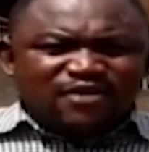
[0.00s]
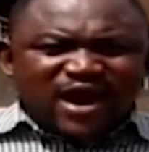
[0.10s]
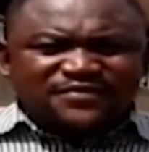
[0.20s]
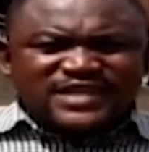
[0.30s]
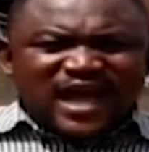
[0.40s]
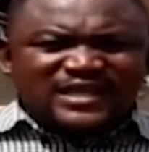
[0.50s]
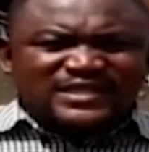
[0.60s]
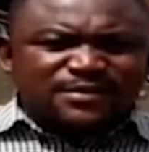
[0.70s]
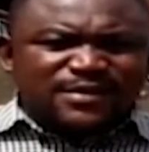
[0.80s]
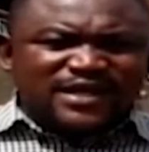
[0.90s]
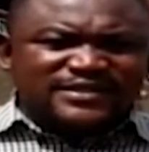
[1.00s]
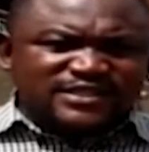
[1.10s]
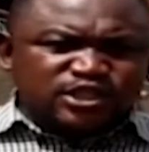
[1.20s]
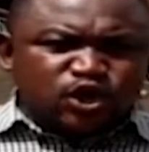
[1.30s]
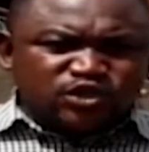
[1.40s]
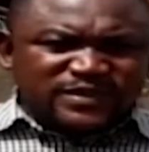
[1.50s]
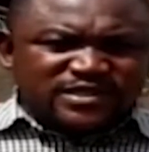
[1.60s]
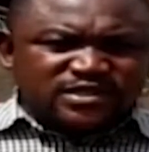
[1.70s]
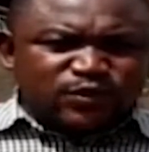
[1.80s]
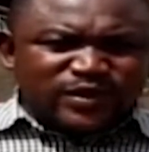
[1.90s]
arrived at the Tamale Teaching
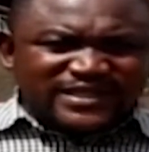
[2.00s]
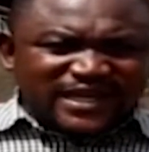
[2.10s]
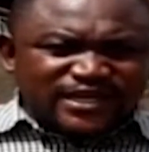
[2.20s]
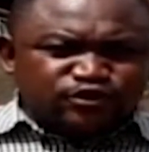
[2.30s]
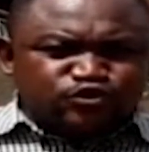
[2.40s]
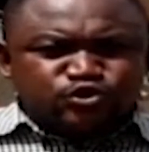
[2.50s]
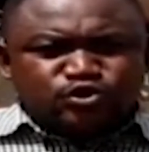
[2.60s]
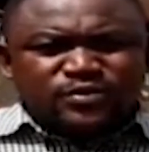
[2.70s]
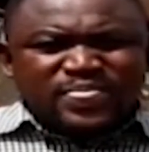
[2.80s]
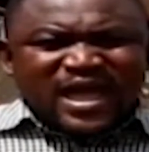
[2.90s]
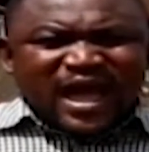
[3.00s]
Hospital, they were taken through